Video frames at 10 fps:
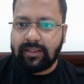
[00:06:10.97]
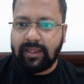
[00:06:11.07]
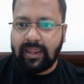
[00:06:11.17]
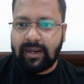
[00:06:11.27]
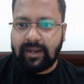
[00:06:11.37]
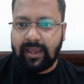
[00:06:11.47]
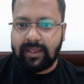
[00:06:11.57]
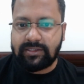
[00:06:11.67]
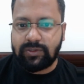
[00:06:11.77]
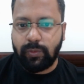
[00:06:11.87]
the
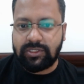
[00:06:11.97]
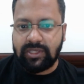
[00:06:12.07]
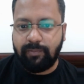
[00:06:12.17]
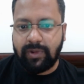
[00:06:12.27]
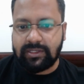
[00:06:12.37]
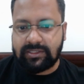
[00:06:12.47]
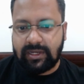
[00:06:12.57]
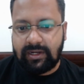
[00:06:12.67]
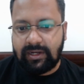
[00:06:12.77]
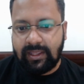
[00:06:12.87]
cations which are
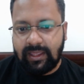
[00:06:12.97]
present